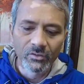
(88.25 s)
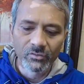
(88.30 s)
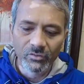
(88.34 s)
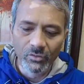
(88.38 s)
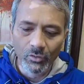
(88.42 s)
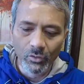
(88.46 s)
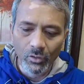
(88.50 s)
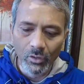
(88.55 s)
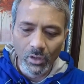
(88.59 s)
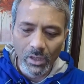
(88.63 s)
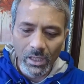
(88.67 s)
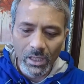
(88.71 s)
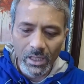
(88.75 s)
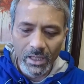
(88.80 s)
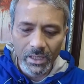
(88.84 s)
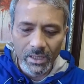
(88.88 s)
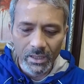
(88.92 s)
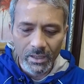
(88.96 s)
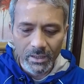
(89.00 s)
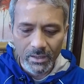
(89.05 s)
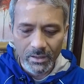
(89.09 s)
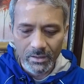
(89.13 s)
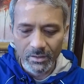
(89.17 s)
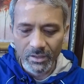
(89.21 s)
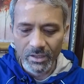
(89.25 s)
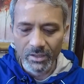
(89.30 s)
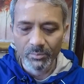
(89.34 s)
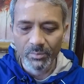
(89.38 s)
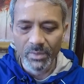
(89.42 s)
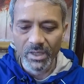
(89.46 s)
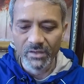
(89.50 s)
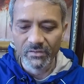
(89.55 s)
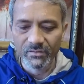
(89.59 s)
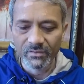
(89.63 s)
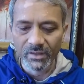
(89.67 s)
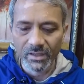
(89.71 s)
so all I did
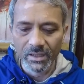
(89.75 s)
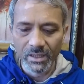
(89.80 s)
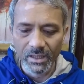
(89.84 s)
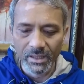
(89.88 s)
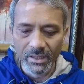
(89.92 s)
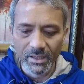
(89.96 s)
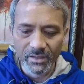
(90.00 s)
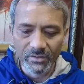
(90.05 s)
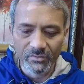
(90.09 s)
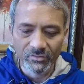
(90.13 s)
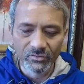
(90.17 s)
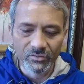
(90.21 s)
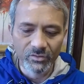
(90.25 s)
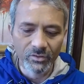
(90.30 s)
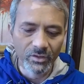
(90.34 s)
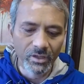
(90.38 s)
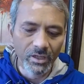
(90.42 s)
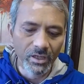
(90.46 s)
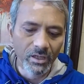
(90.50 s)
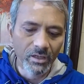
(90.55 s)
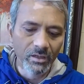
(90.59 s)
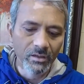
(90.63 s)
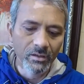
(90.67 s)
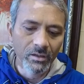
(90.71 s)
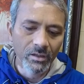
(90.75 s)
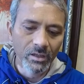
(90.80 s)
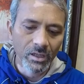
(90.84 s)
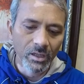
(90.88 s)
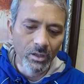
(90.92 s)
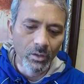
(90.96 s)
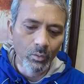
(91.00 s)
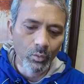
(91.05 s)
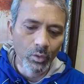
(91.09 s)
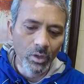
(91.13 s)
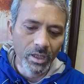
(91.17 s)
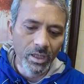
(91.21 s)
basically is took a,
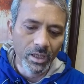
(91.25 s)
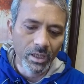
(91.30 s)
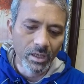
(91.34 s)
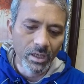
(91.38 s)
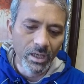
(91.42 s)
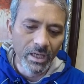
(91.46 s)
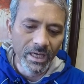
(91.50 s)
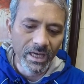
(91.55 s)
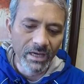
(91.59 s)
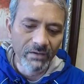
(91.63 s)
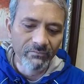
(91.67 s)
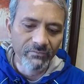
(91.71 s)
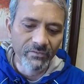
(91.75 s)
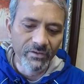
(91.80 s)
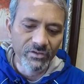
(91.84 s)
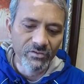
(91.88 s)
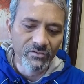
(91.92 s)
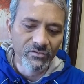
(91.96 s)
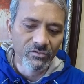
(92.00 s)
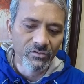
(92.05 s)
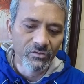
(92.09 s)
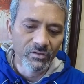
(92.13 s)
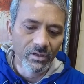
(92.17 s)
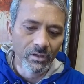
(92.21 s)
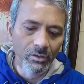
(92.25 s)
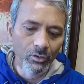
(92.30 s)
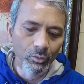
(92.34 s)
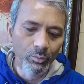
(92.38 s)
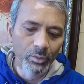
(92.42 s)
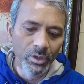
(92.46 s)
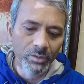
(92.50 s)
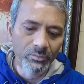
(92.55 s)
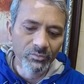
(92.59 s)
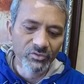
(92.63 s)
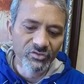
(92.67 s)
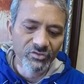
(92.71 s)
a one and a half inch
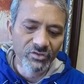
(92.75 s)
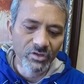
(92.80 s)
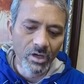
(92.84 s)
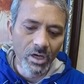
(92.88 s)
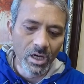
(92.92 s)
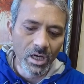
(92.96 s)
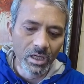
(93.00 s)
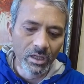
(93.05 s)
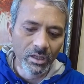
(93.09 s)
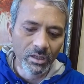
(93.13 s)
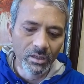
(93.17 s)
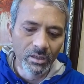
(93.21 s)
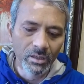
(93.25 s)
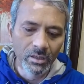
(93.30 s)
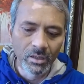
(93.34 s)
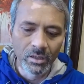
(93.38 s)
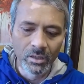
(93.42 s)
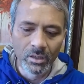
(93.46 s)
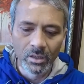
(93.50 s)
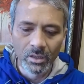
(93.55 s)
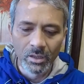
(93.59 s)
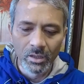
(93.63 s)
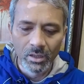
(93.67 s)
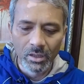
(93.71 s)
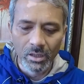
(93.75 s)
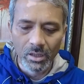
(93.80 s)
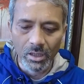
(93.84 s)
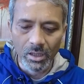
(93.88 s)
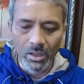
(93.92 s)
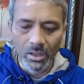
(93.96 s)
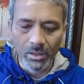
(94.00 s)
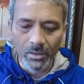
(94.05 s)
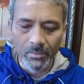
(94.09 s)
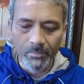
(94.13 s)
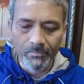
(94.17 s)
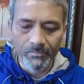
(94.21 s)
aluminum stock,
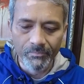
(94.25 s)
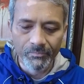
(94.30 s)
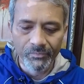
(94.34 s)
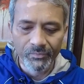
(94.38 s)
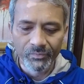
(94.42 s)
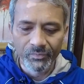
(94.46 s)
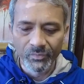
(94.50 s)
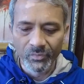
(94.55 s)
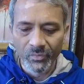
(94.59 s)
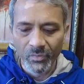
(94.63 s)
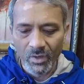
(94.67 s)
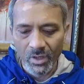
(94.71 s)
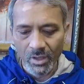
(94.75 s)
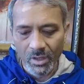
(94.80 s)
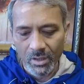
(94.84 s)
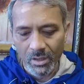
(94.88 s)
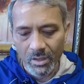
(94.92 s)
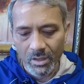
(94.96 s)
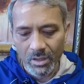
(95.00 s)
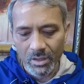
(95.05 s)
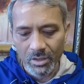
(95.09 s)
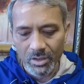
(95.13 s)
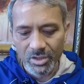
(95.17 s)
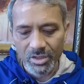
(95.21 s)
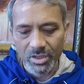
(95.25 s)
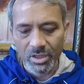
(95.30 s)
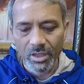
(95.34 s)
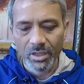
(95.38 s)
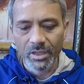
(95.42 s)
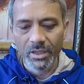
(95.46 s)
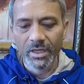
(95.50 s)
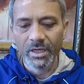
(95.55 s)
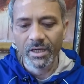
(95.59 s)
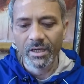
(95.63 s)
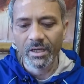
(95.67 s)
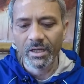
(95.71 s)
um,
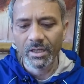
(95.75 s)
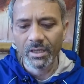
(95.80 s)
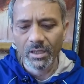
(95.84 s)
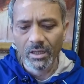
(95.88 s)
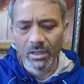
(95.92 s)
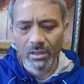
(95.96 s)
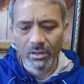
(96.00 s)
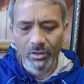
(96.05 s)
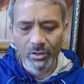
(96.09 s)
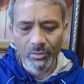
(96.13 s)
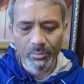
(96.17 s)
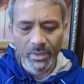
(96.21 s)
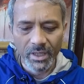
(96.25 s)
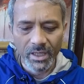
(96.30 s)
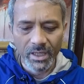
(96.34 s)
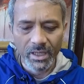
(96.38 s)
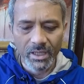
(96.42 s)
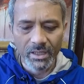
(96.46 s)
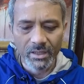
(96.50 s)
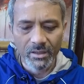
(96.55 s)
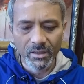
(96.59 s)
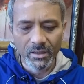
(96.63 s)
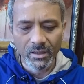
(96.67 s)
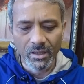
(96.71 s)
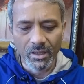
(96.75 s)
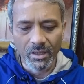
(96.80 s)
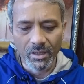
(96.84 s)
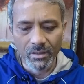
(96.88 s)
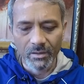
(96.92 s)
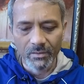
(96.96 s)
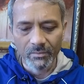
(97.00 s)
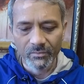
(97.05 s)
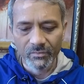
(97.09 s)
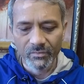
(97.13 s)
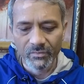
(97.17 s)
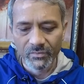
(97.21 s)
turned it in a little bit
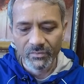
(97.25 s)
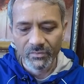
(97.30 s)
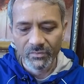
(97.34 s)
um,